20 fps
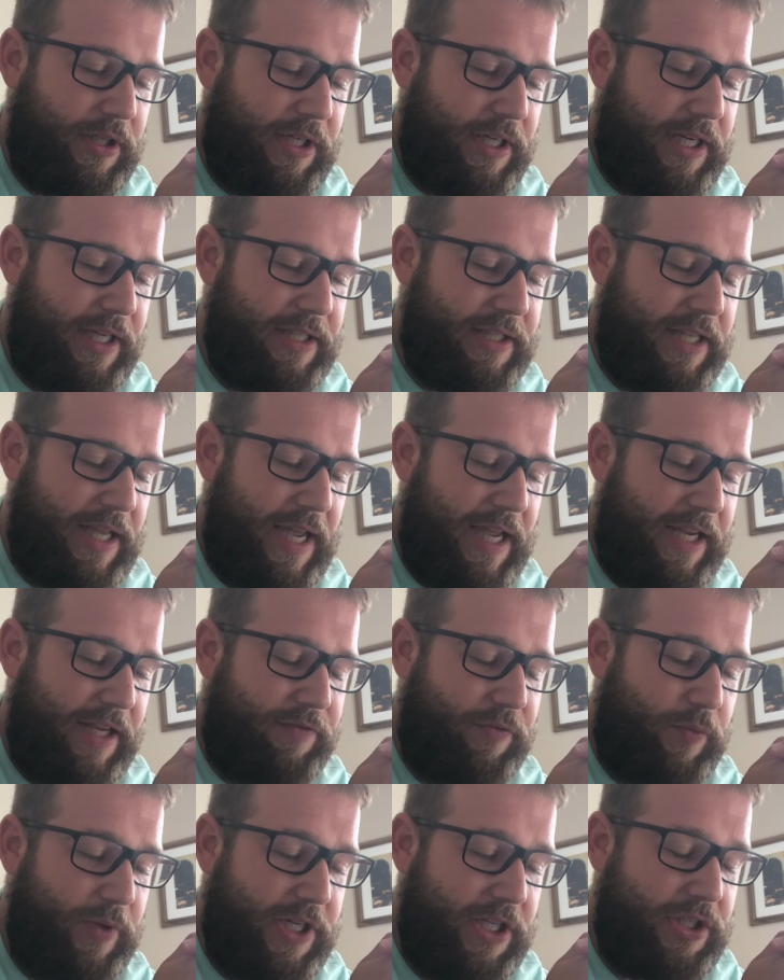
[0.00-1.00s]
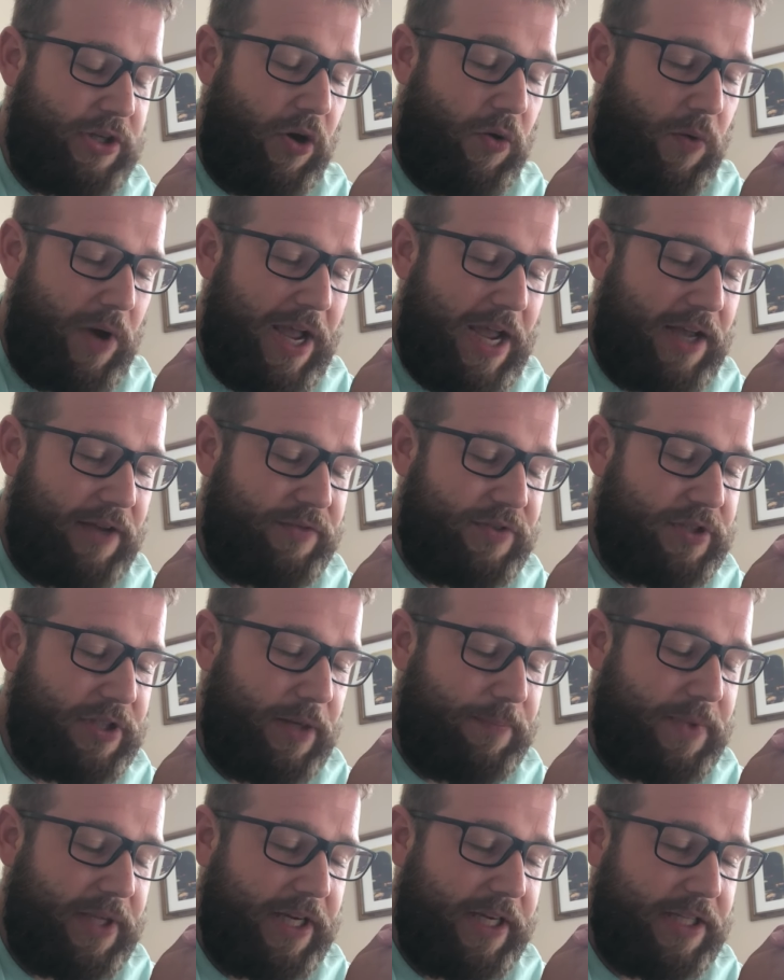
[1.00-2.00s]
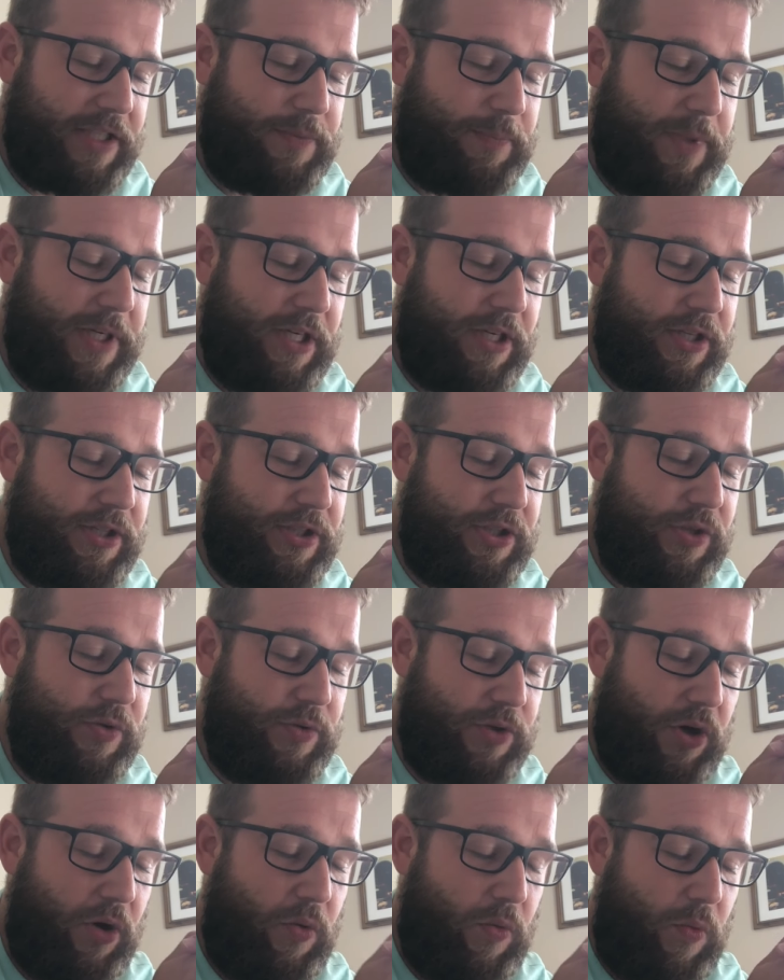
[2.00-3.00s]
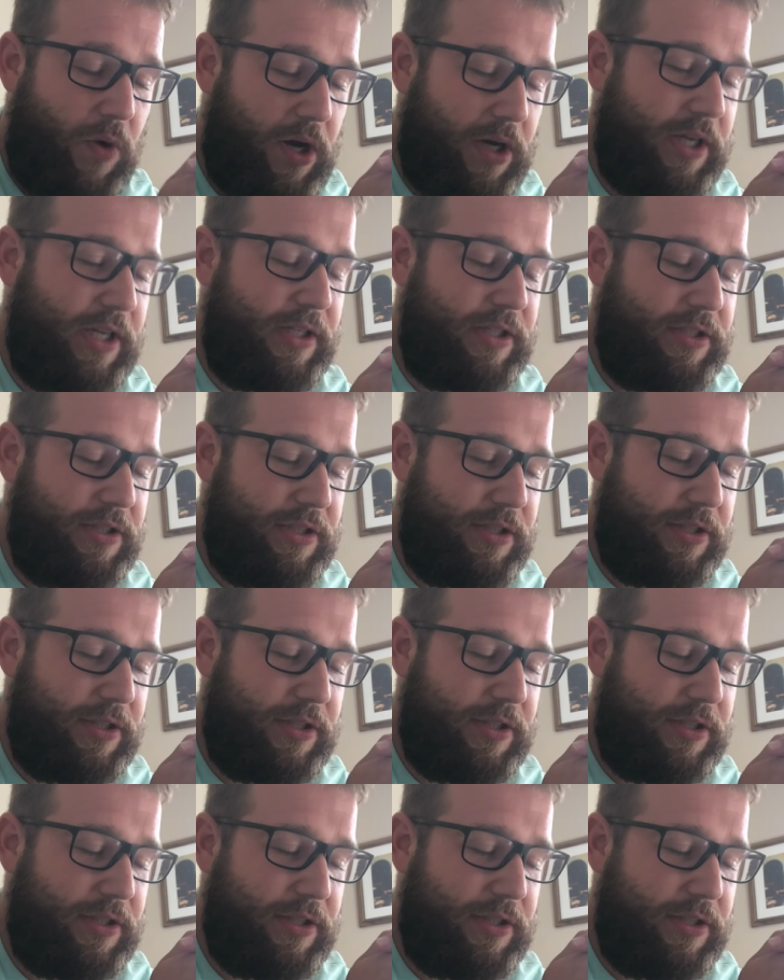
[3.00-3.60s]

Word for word: And that if we don't have something, it's because you don't want us